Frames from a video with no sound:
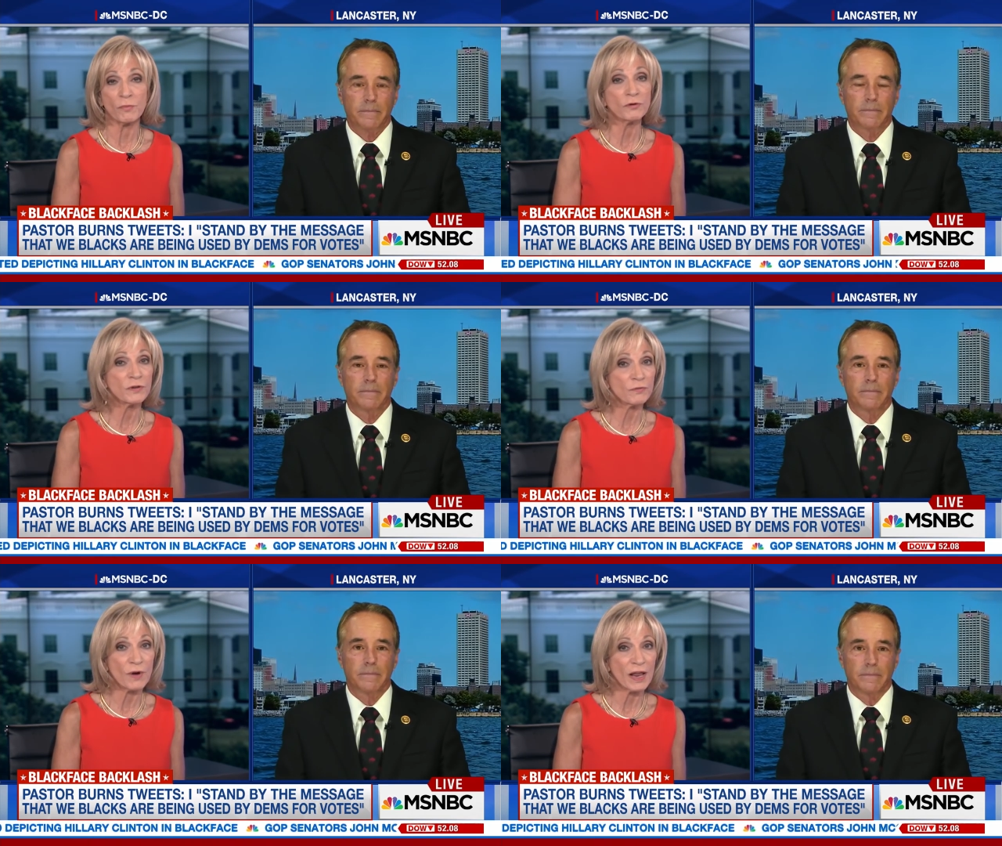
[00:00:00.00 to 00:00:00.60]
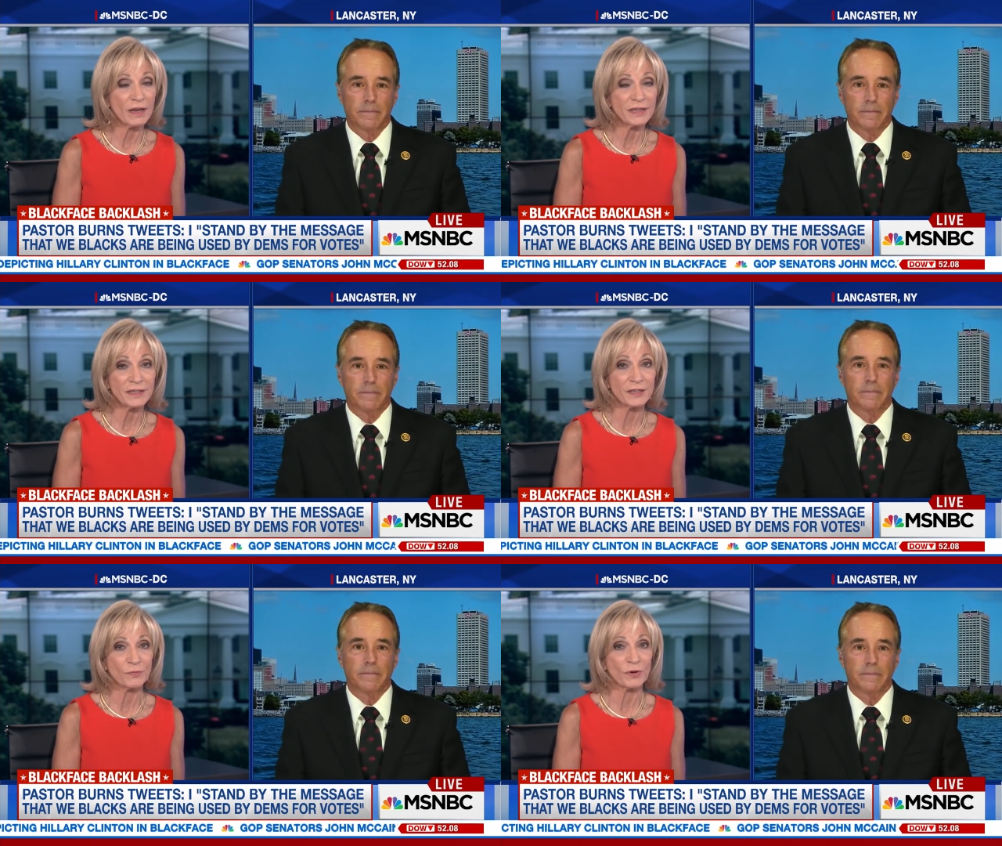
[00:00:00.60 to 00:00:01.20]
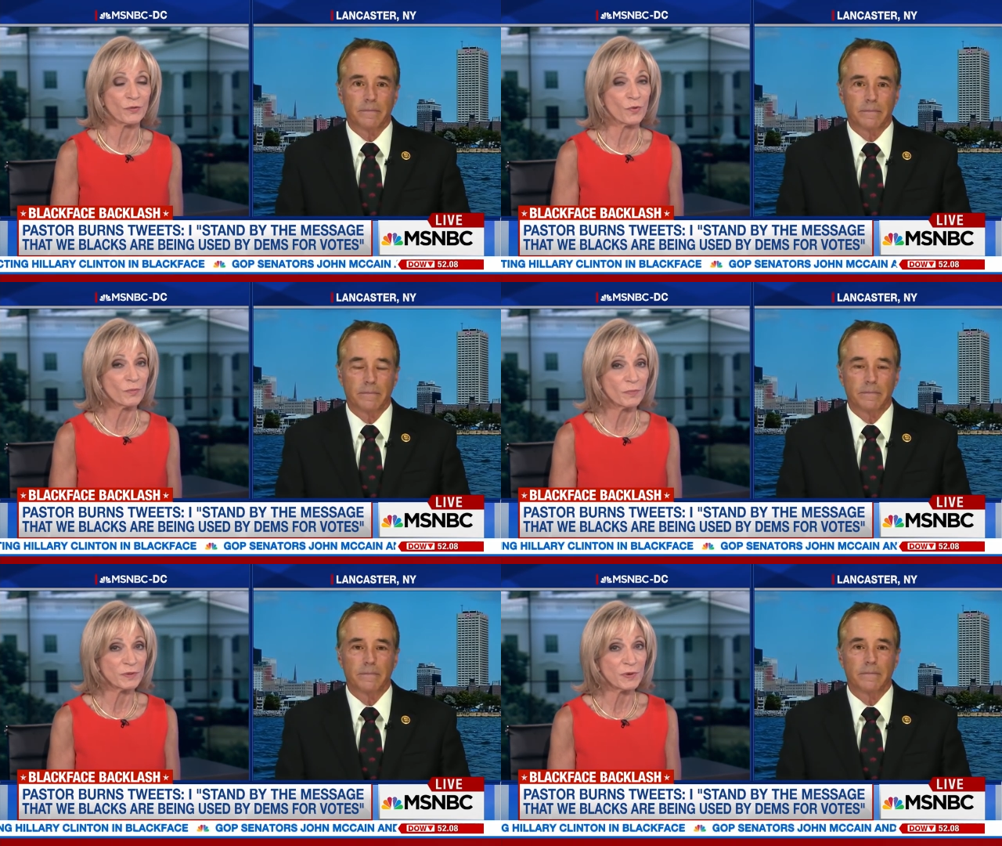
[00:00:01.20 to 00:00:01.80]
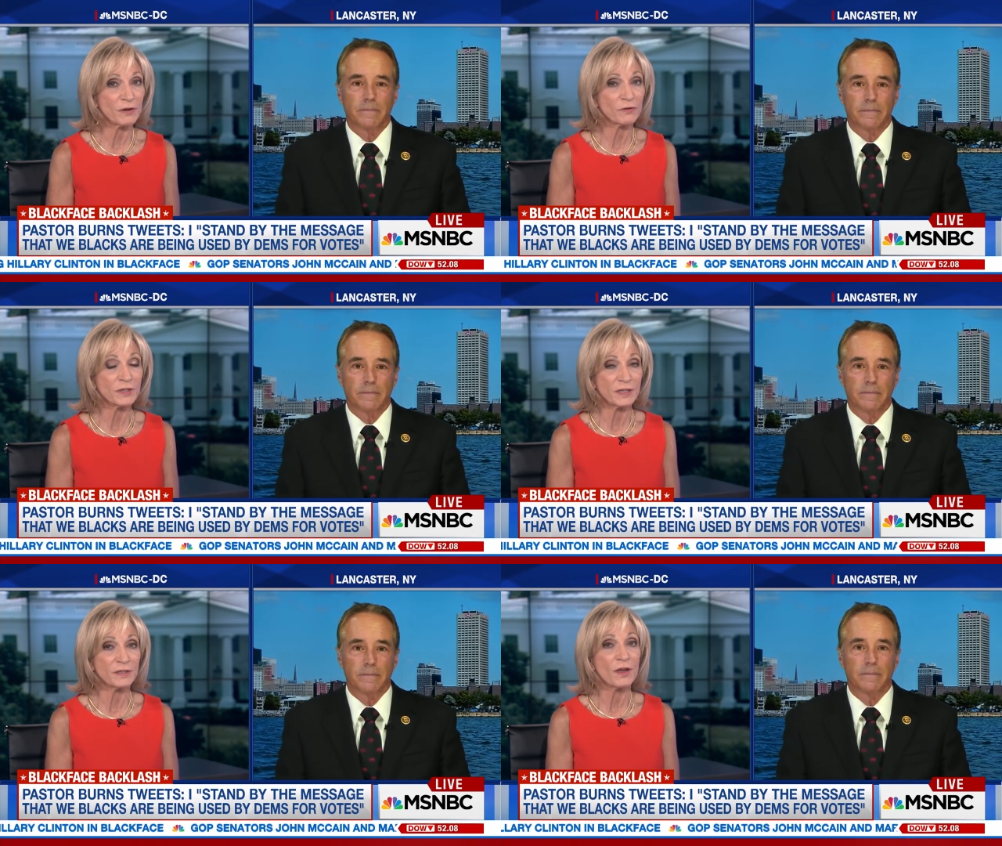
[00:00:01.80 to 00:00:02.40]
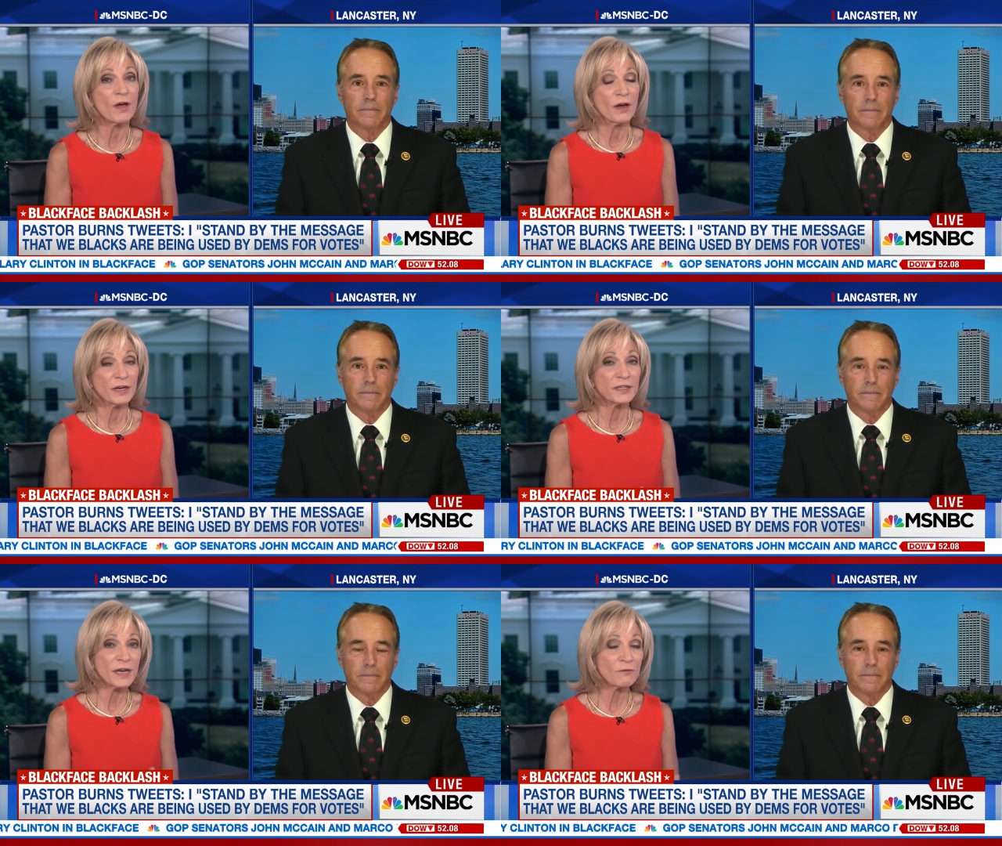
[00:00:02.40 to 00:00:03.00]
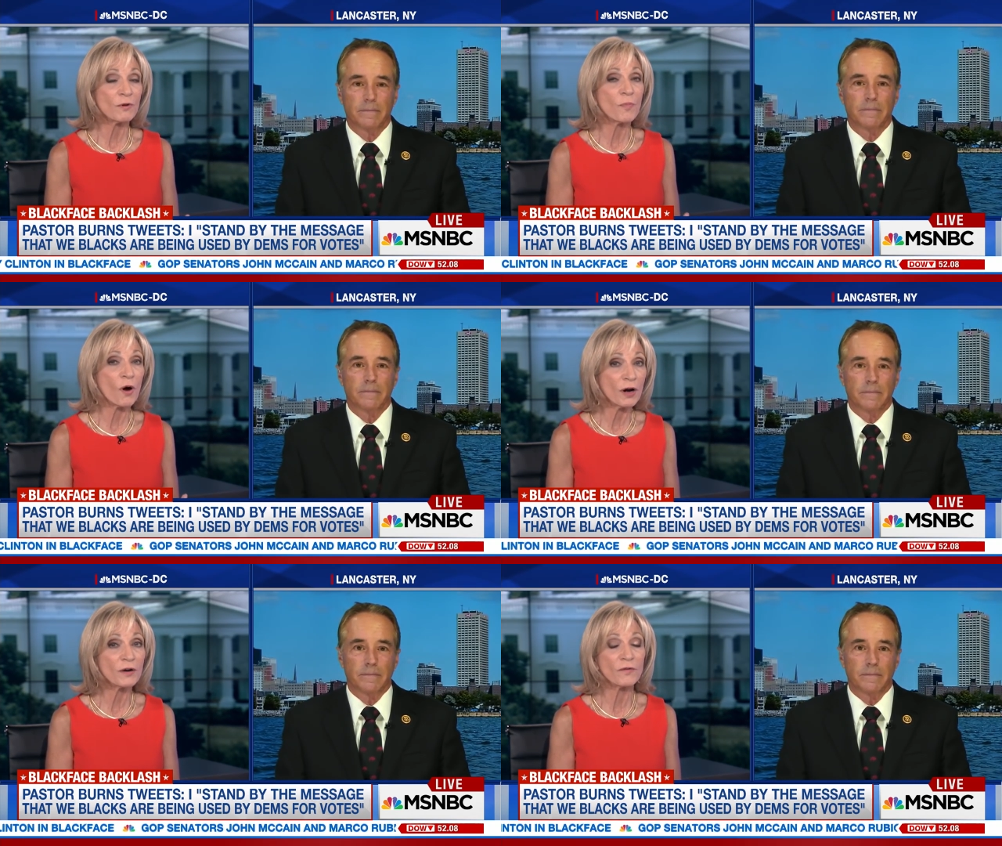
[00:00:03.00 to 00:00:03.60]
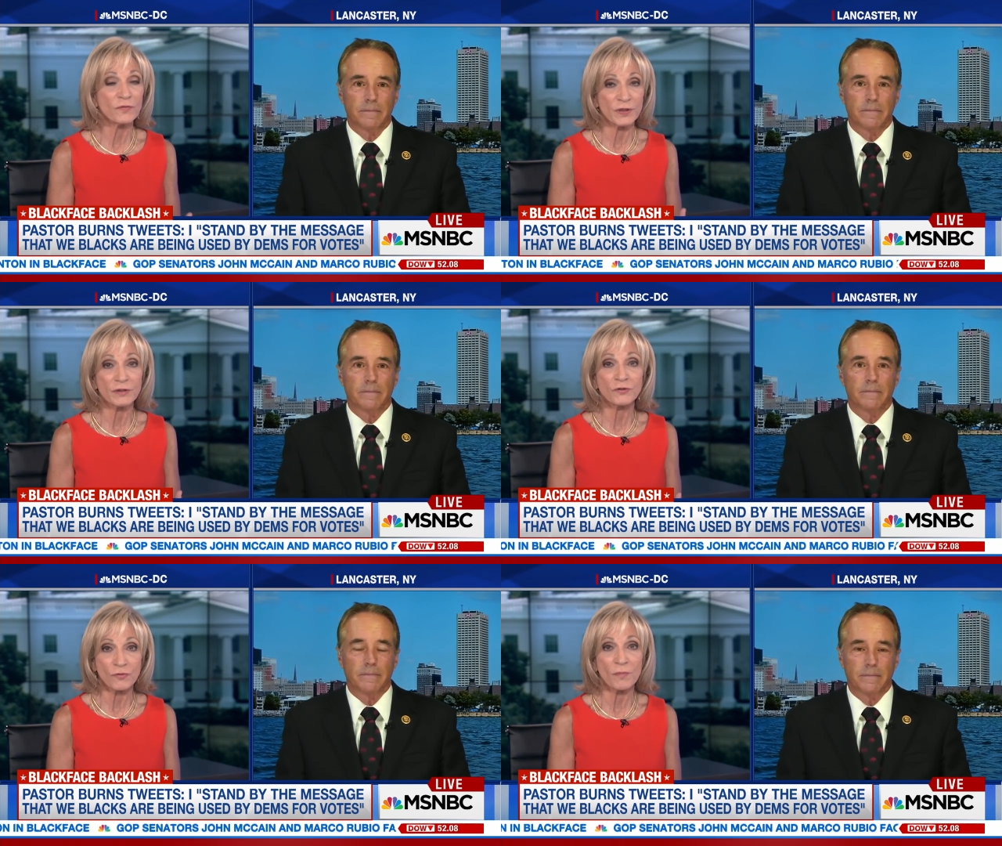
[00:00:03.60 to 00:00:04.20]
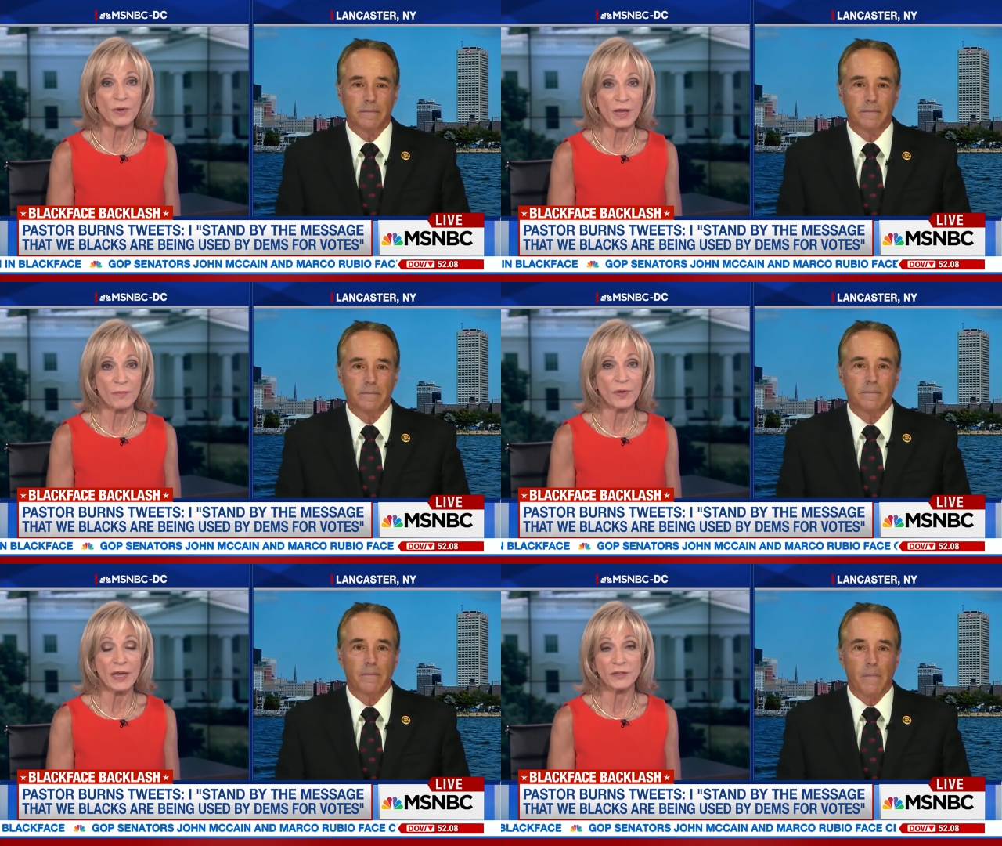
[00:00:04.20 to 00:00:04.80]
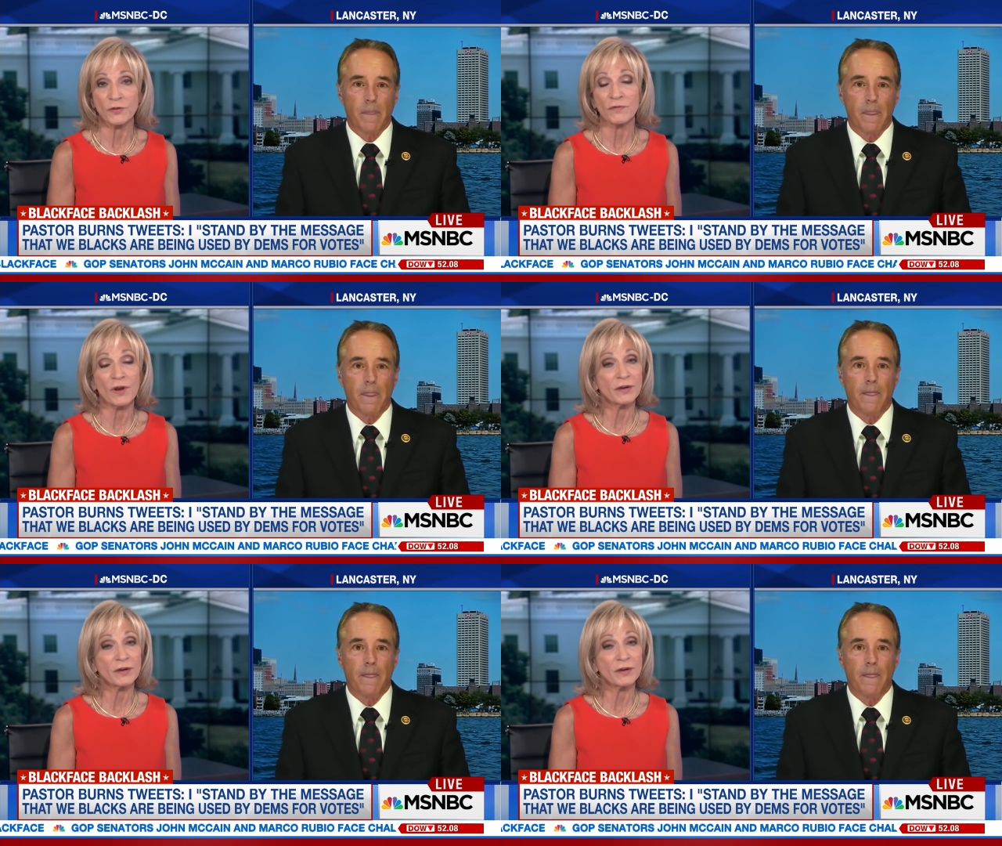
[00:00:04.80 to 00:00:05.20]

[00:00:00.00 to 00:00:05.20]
Speaker 1: at most of the rallies. He's one of the warm up speakers. He's an integral part of the Trump campaign. So they've